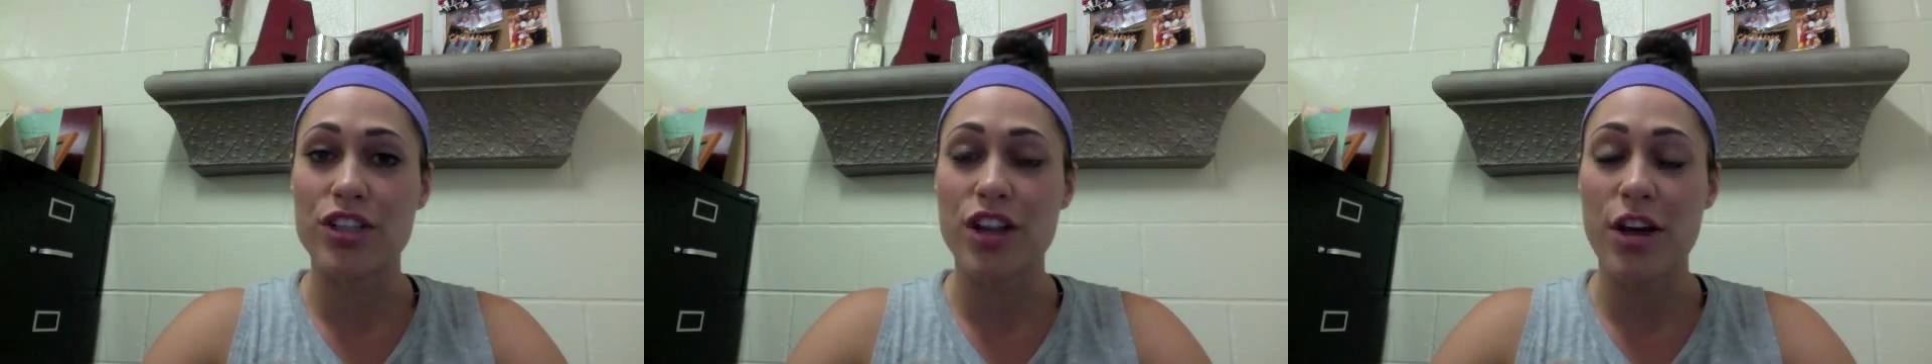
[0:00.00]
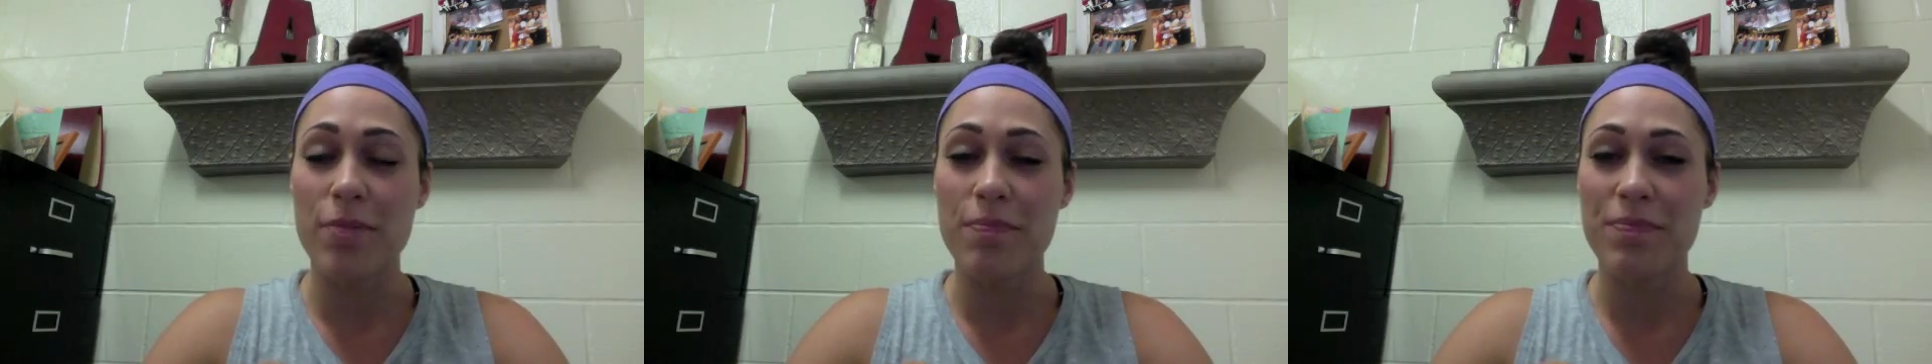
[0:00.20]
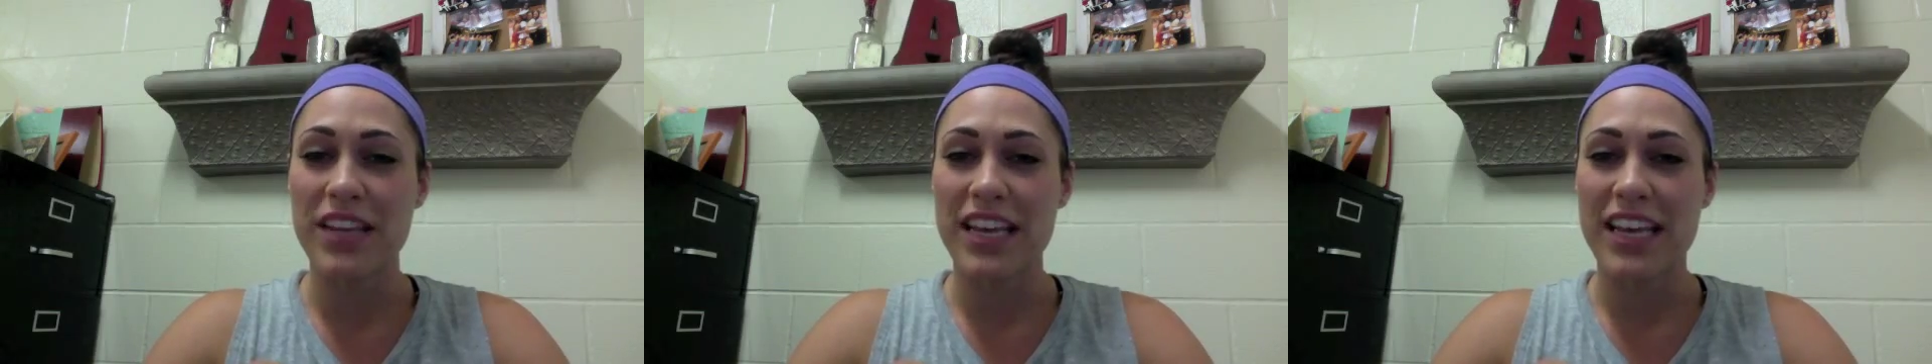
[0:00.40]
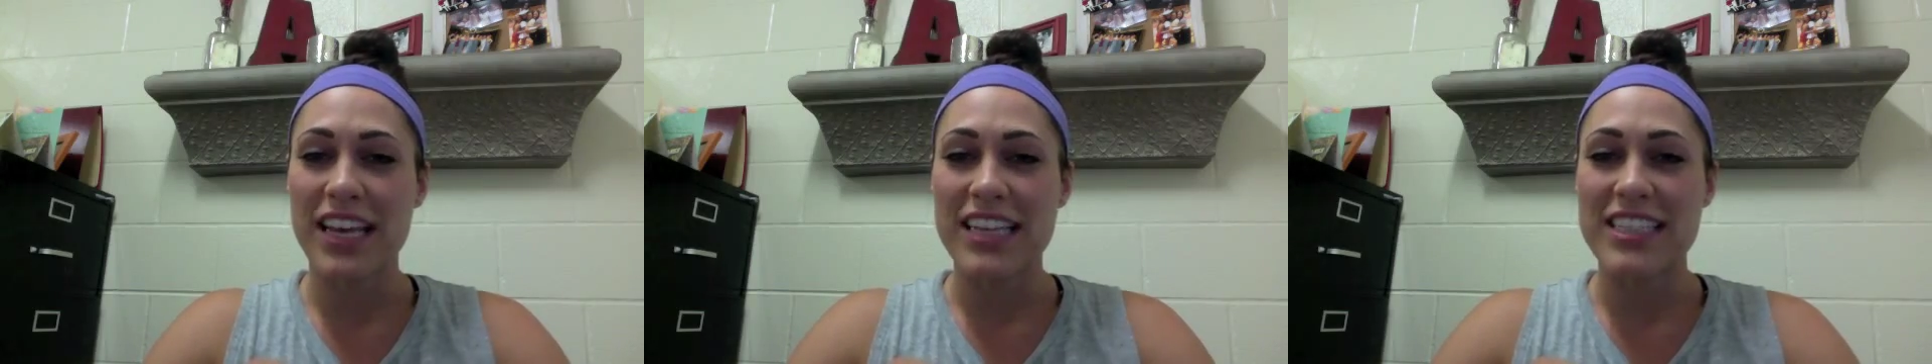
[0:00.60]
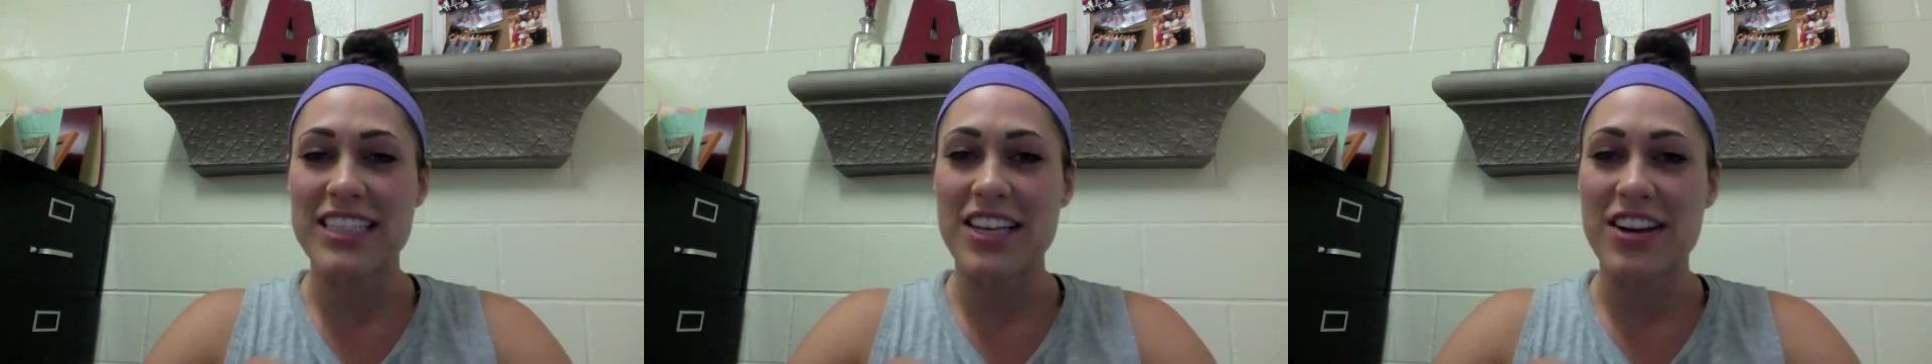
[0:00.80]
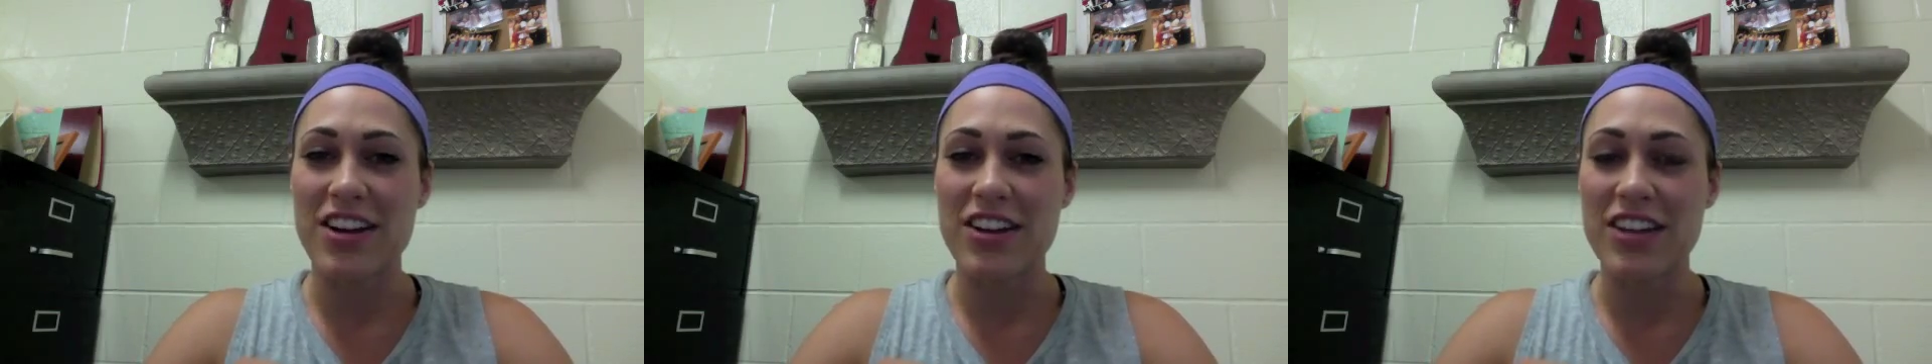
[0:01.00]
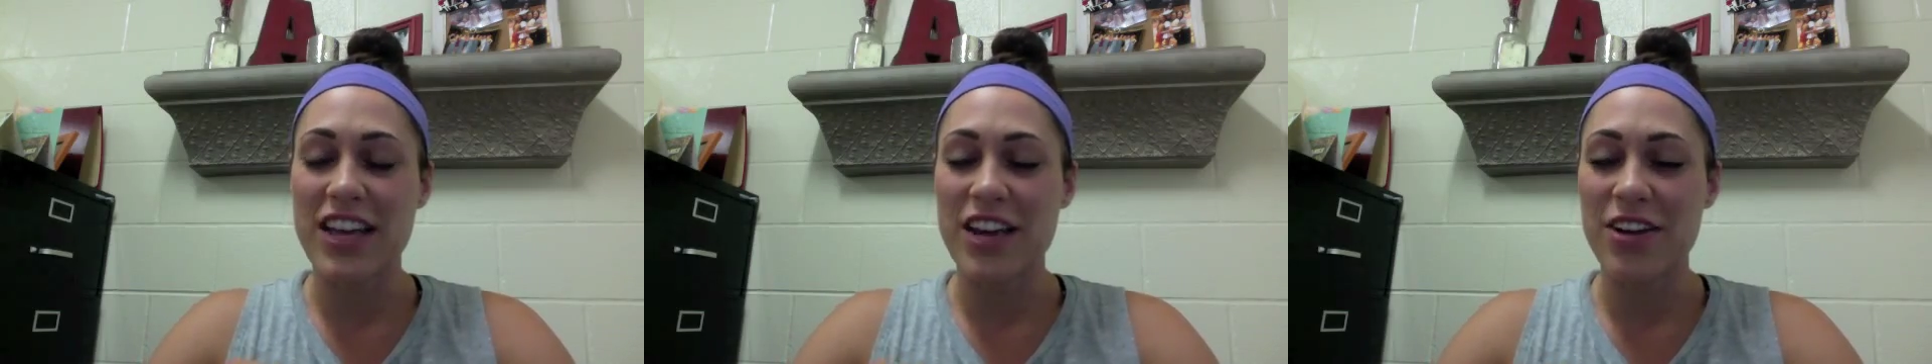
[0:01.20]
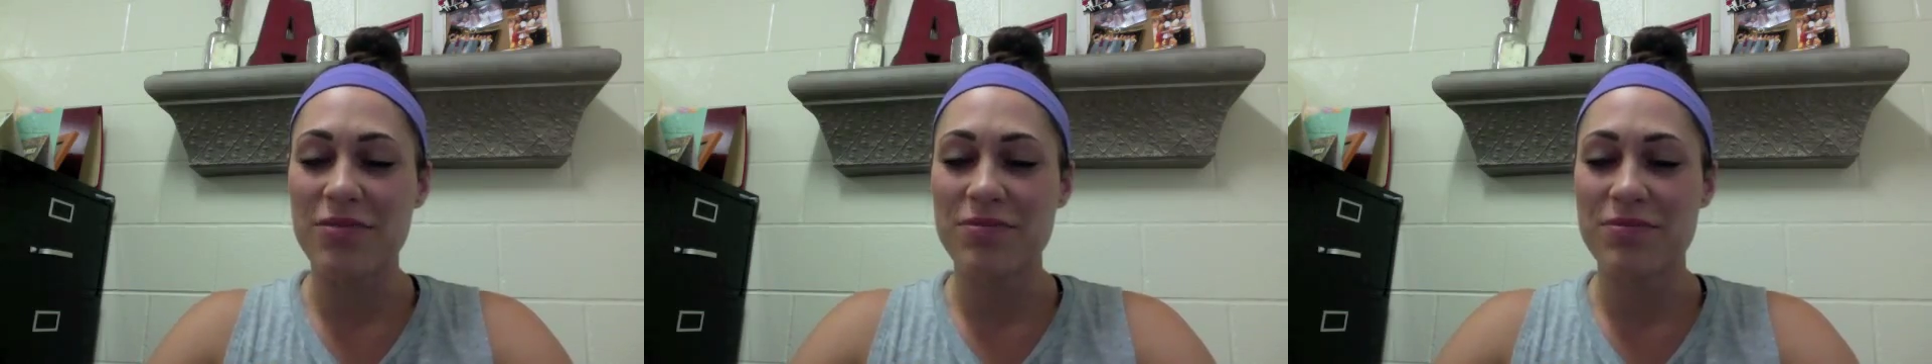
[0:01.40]
job. See y'all
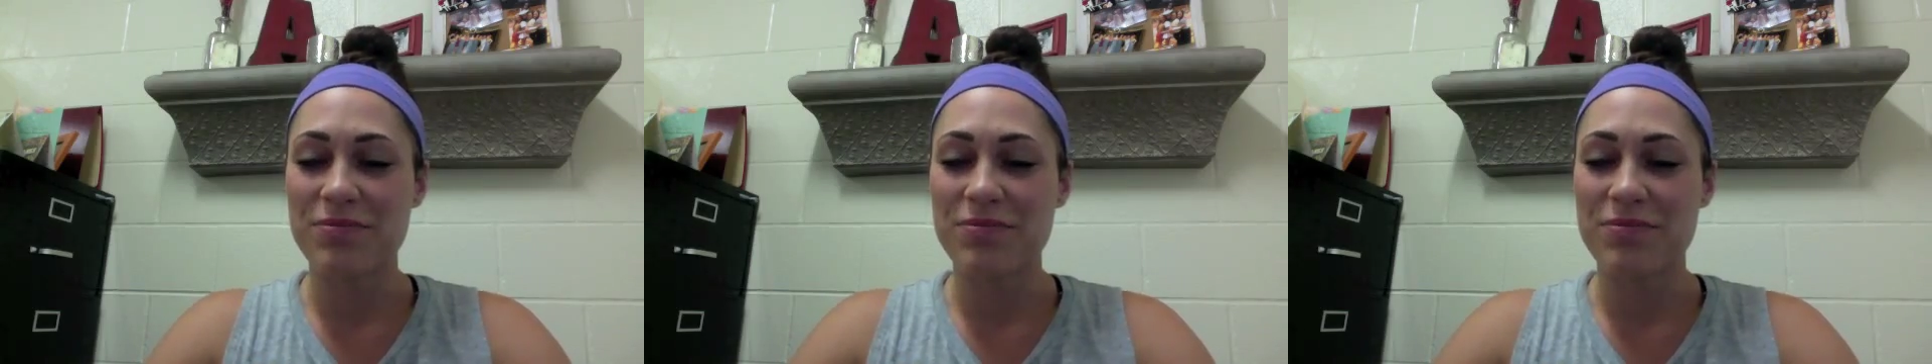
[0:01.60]
later.